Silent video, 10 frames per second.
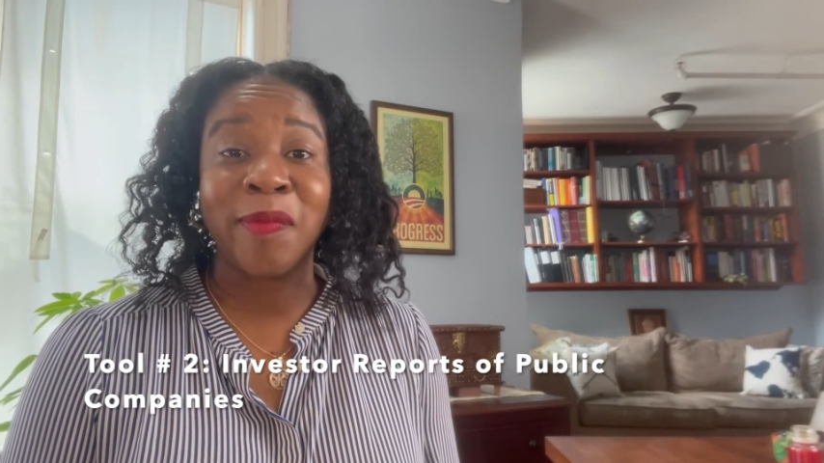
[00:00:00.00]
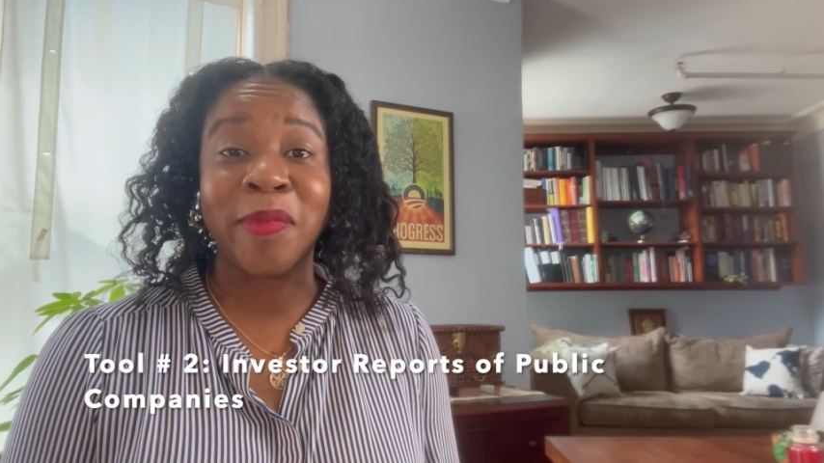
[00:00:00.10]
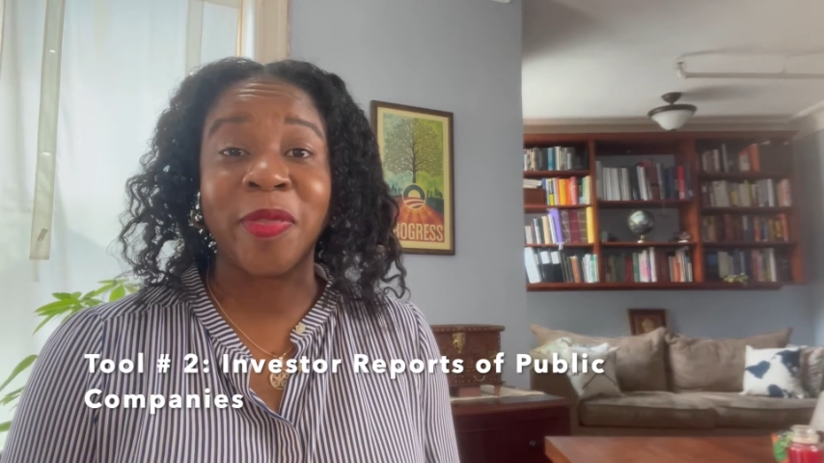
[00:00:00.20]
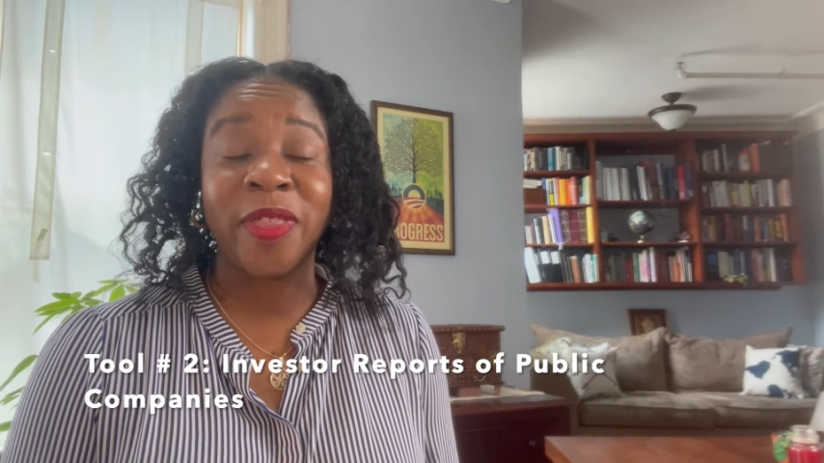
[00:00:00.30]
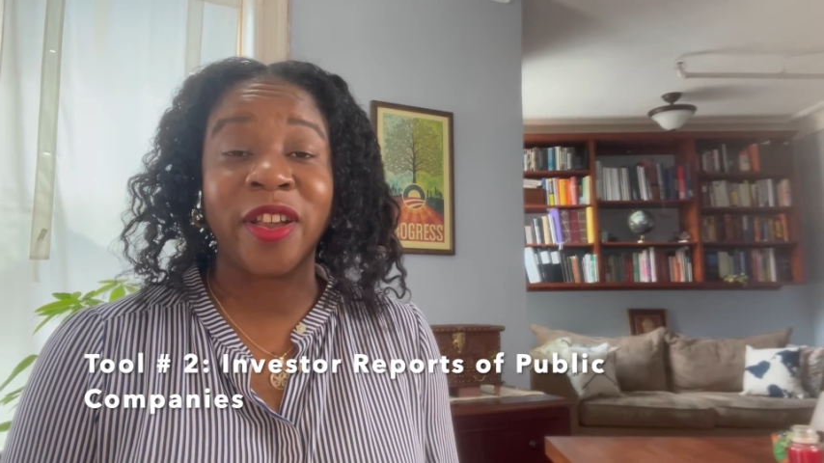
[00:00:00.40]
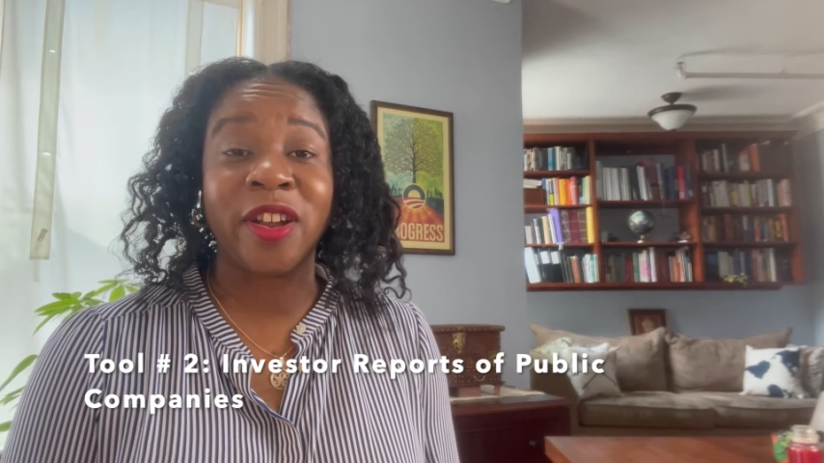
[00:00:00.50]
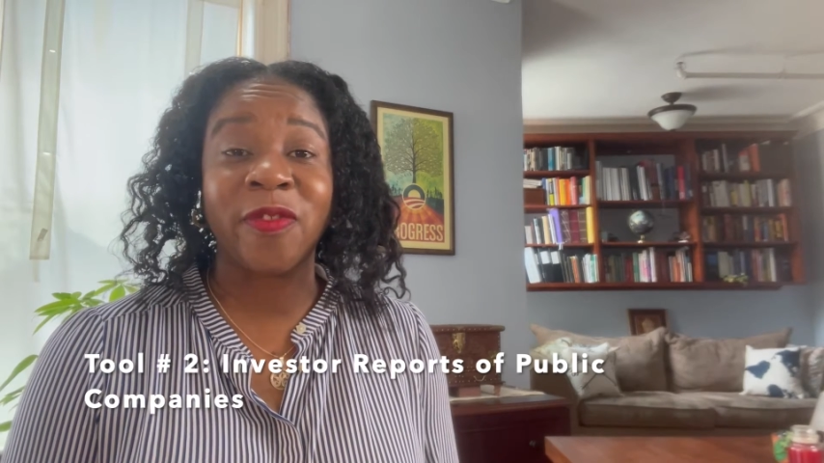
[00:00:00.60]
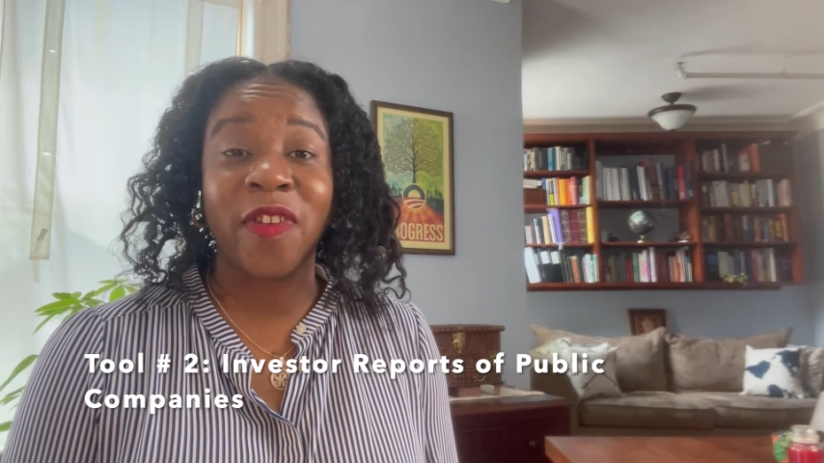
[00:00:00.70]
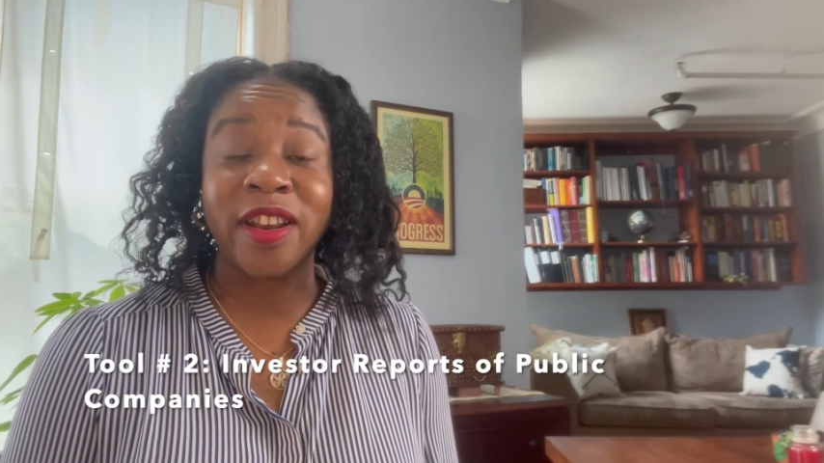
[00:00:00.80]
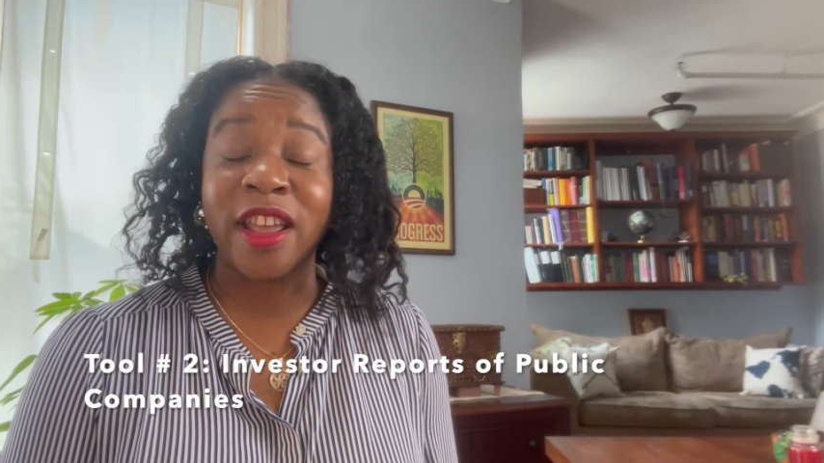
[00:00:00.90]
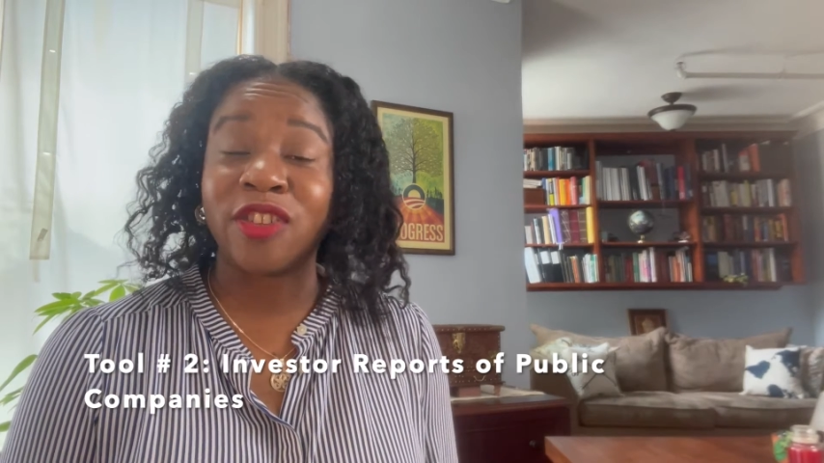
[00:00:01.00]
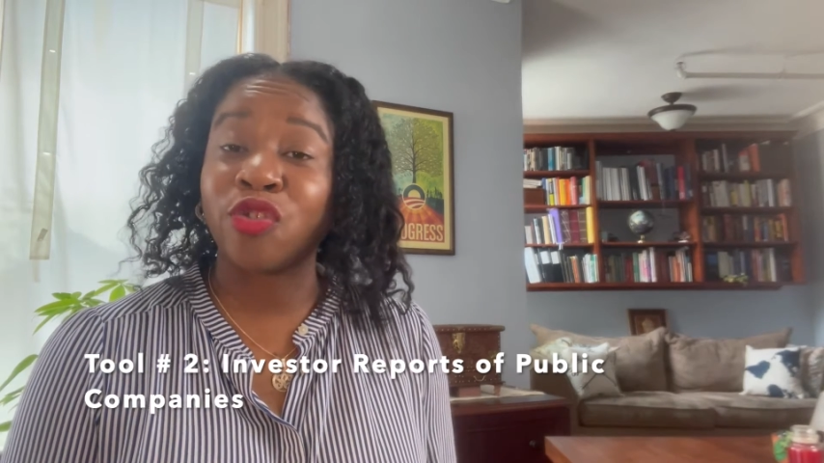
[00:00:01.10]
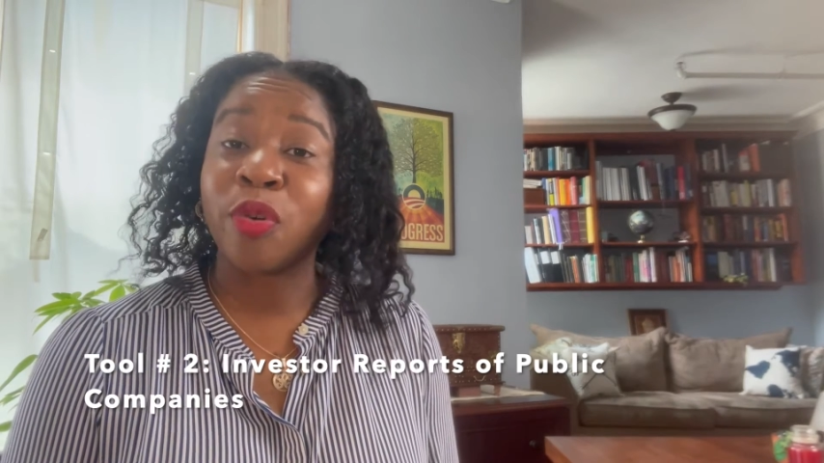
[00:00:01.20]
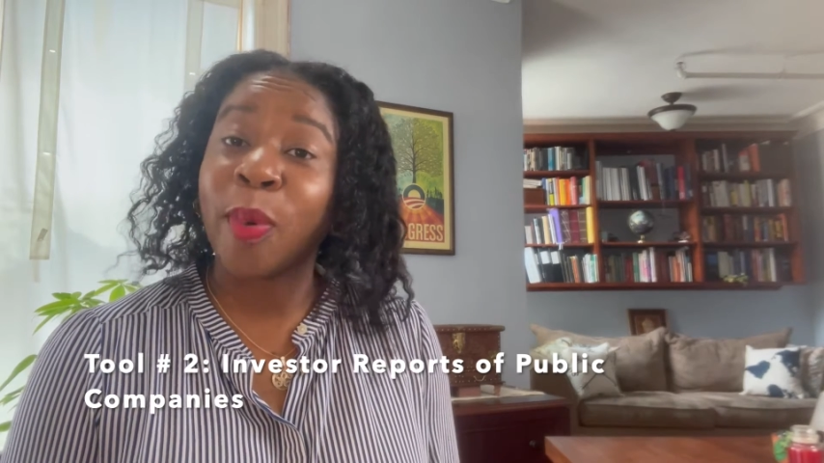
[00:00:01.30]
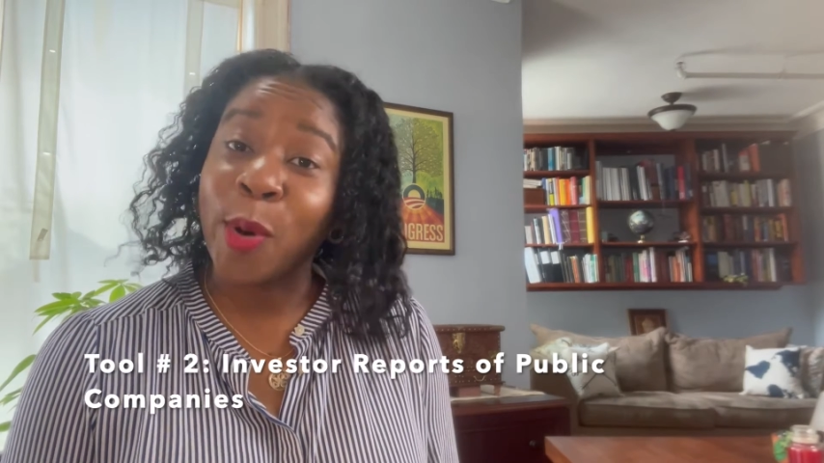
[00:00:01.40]
their financial
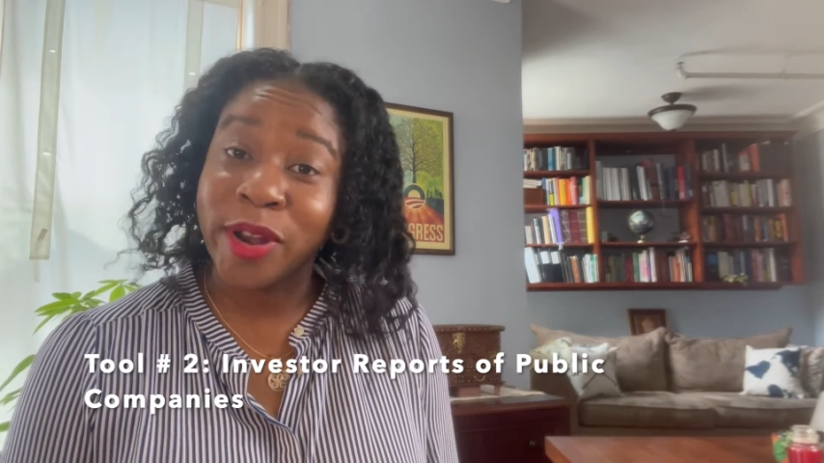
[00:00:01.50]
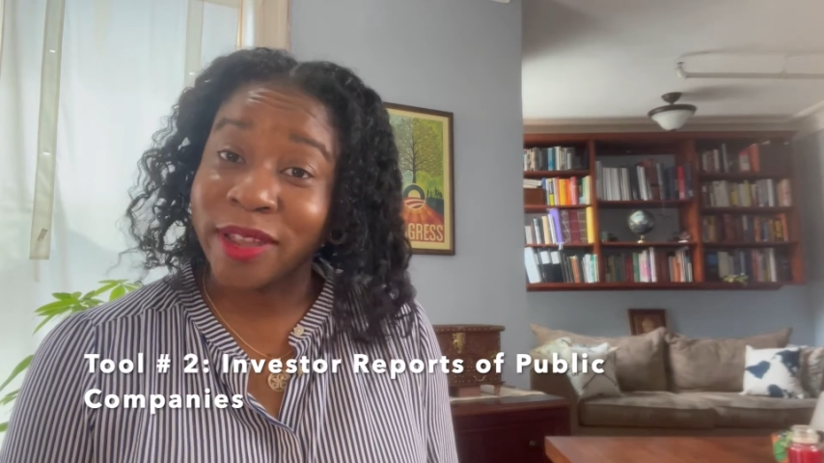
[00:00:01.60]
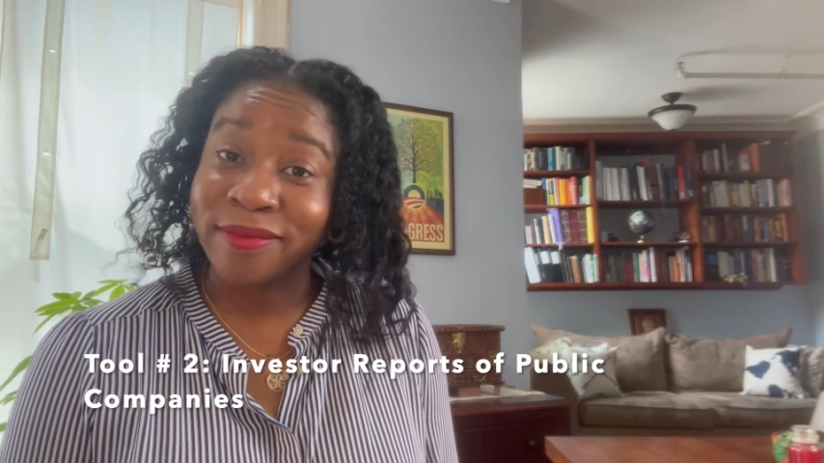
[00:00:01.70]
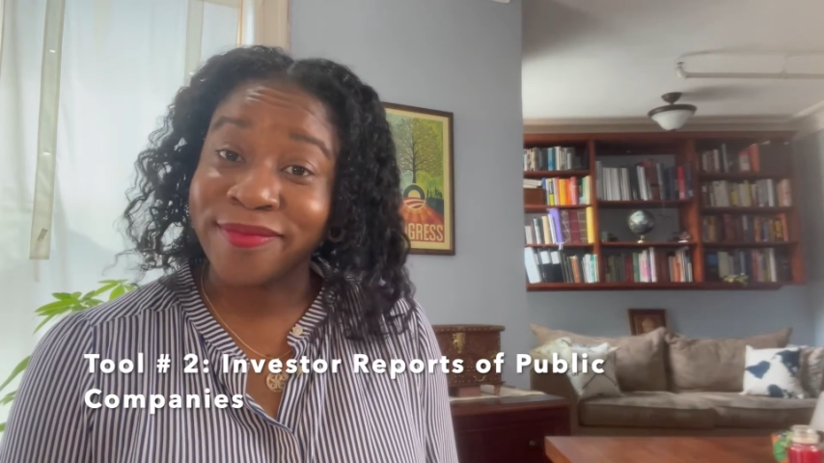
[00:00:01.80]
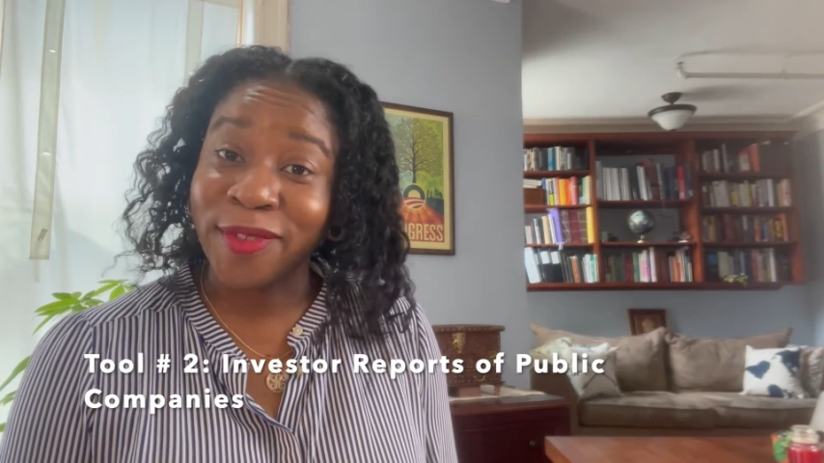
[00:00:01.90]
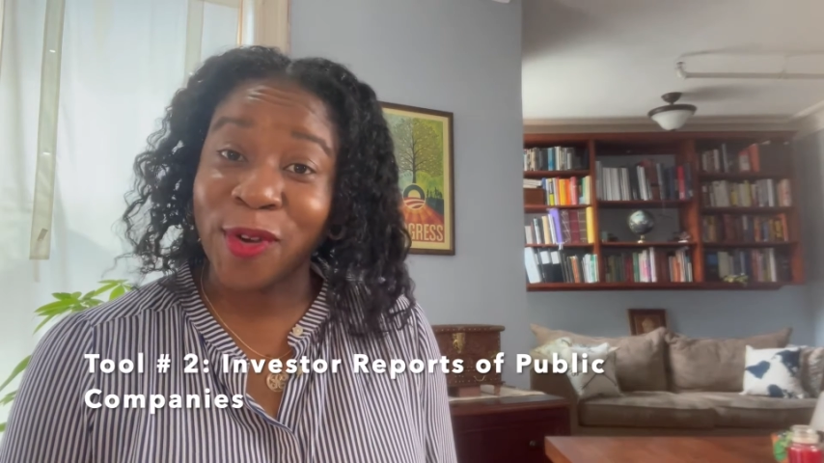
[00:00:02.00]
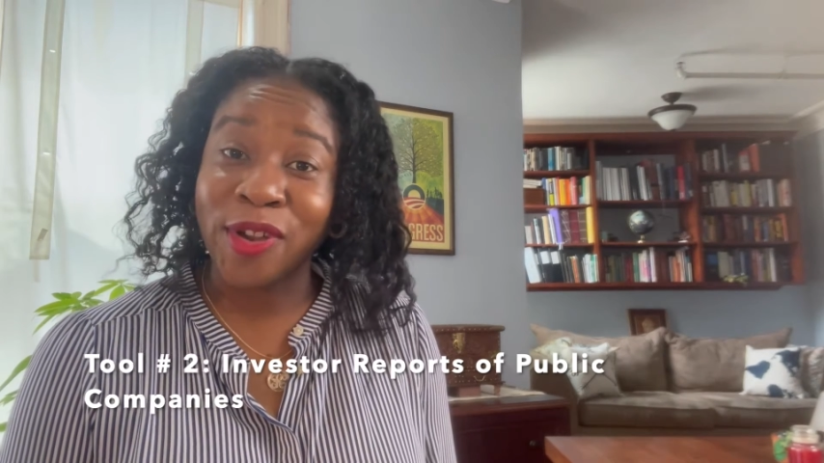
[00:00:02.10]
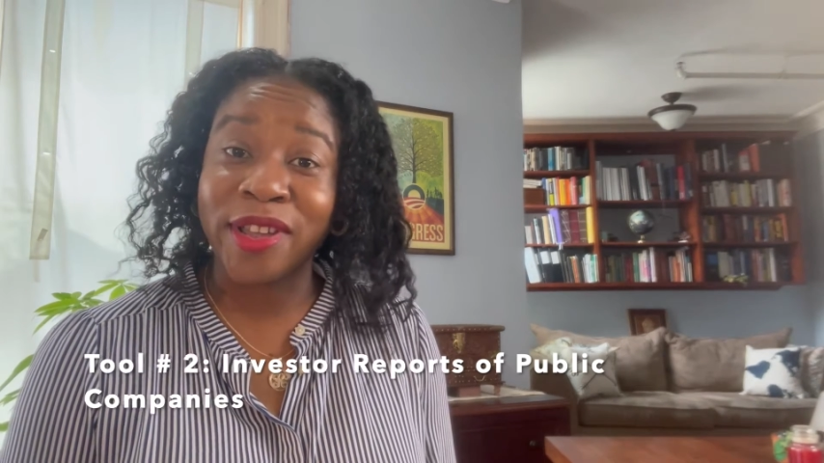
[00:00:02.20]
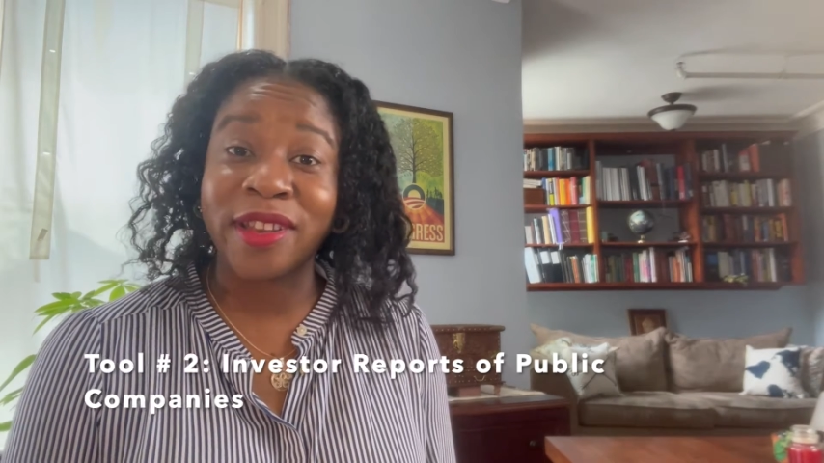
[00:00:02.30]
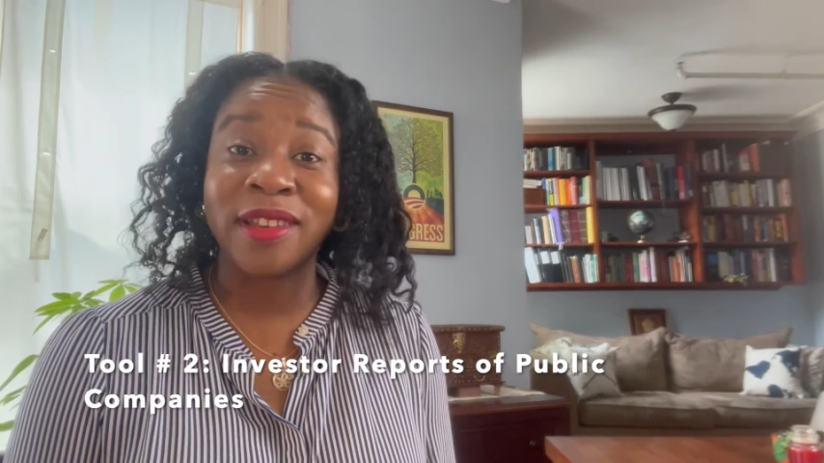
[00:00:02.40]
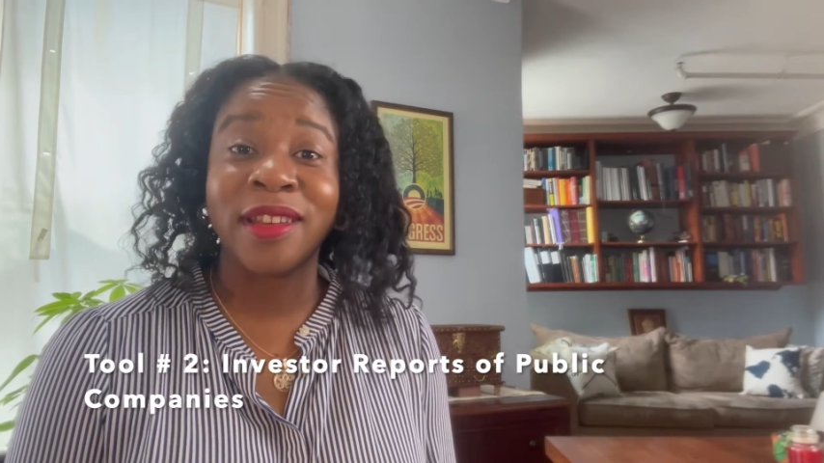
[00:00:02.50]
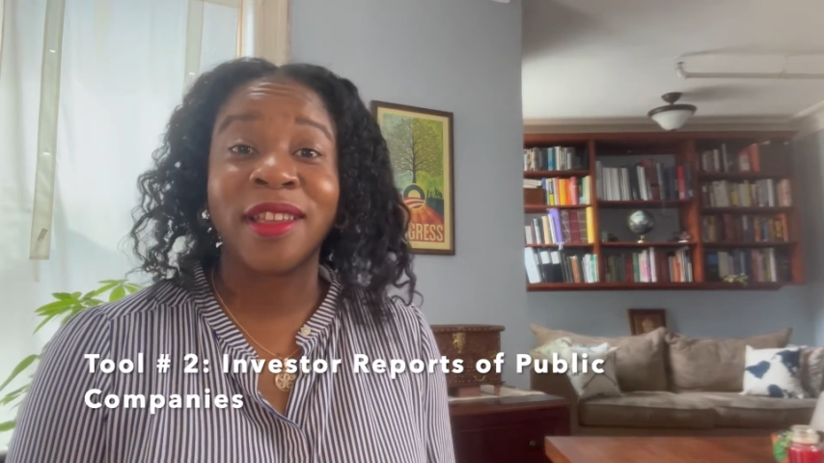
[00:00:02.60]
reporting on